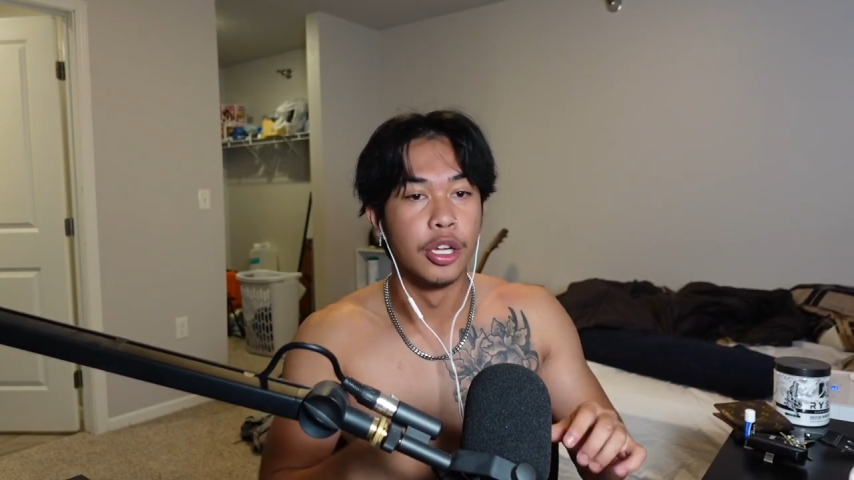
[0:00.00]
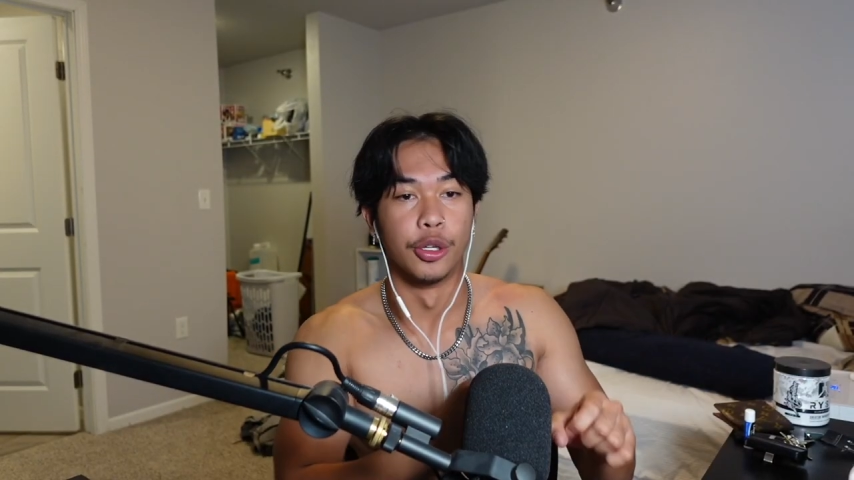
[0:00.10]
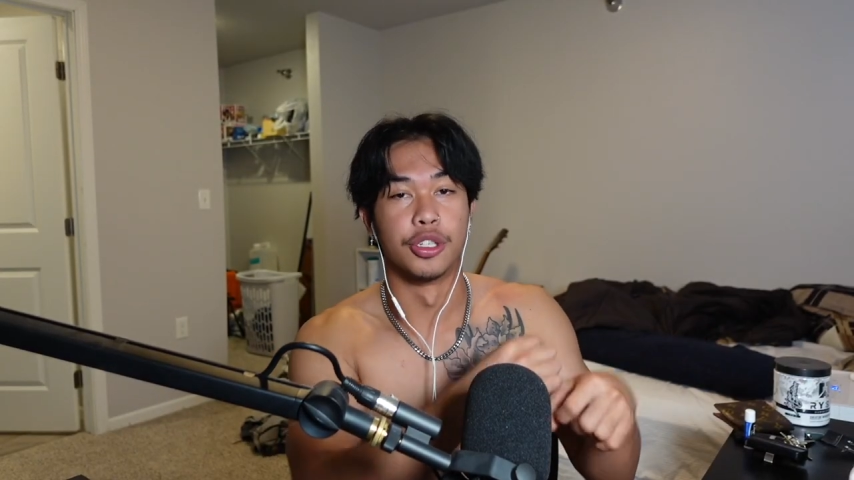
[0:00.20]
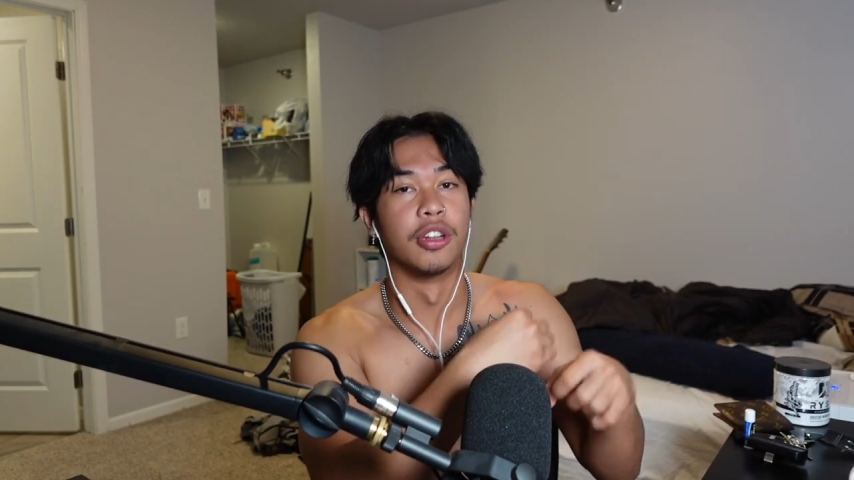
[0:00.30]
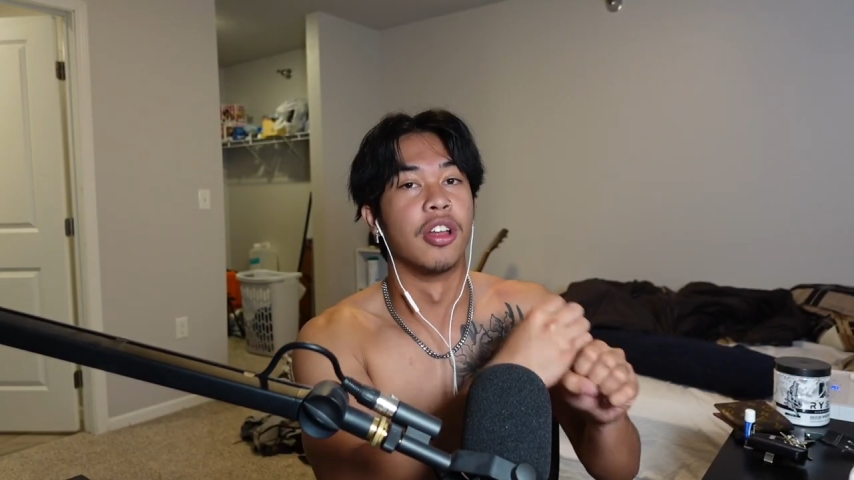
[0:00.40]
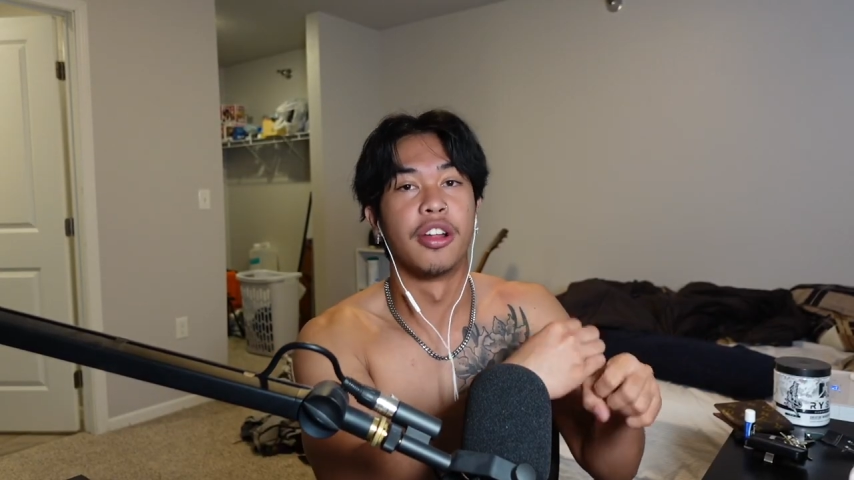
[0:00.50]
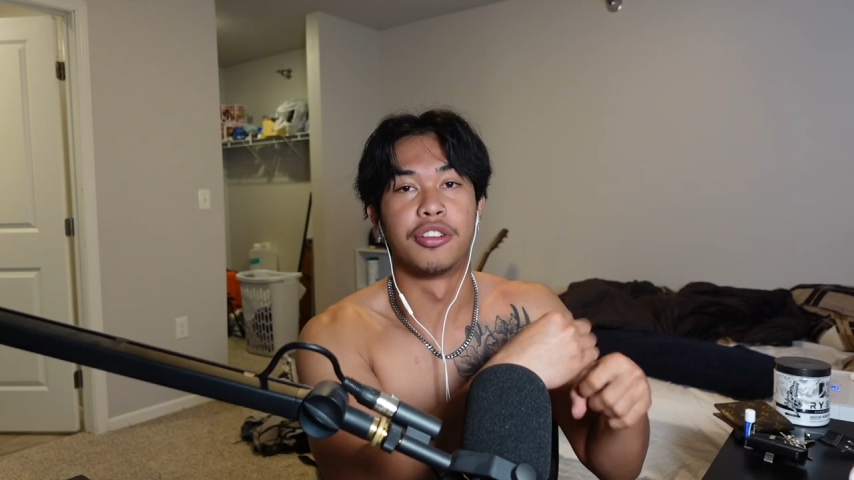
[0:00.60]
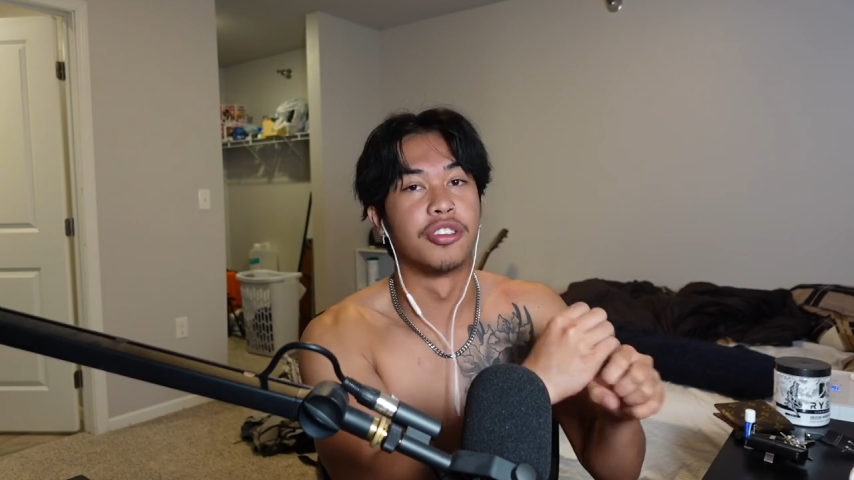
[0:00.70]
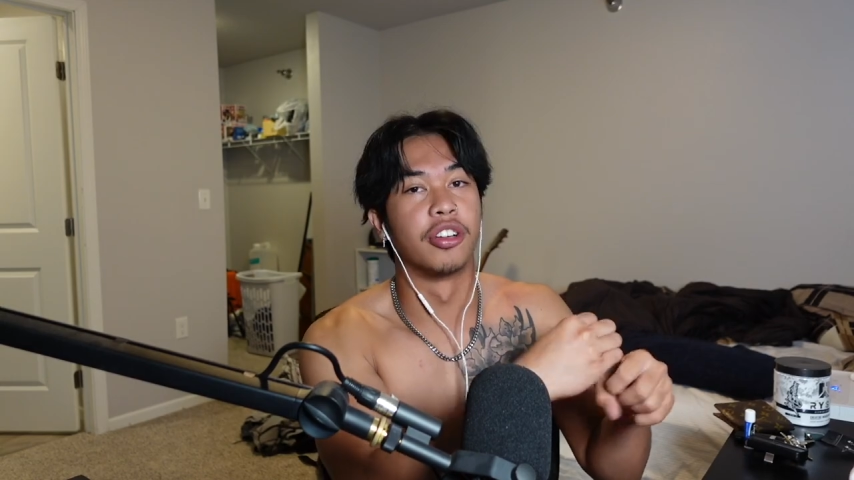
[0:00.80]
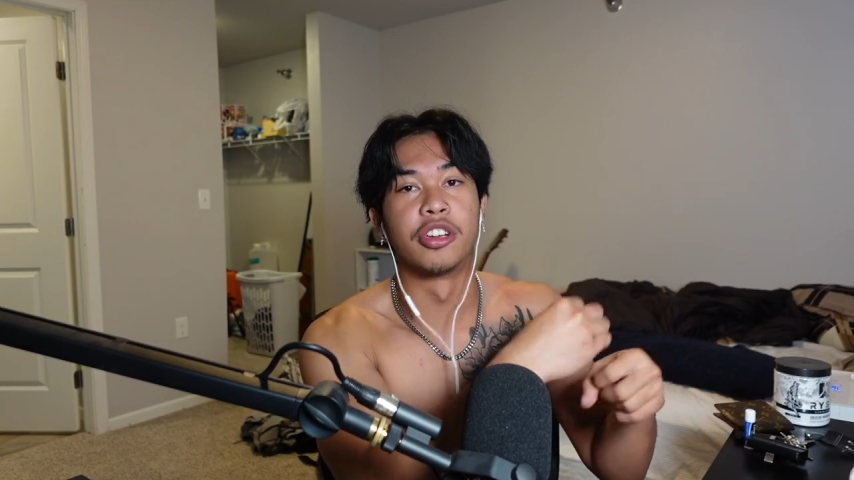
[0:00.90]
There's a lot of
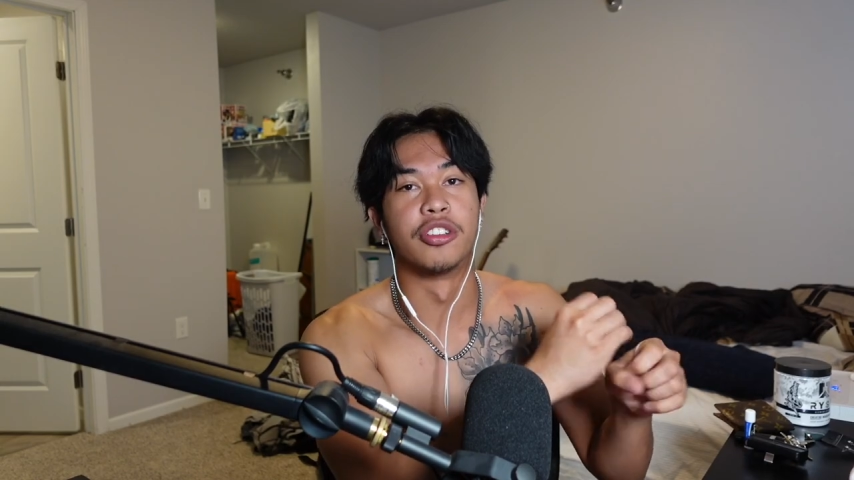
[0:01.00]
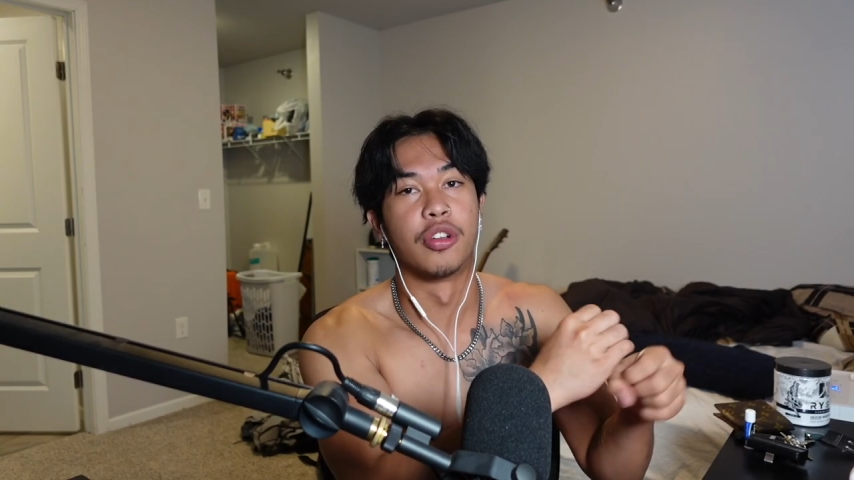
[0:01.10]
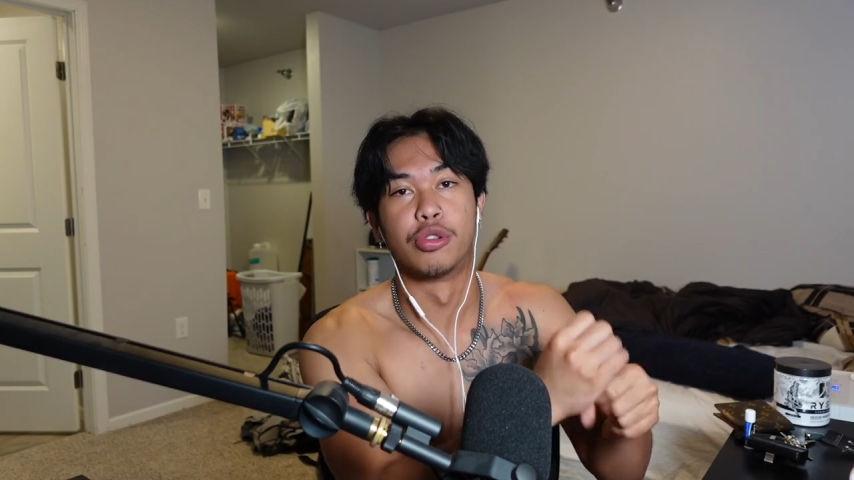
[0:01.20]
sucking his own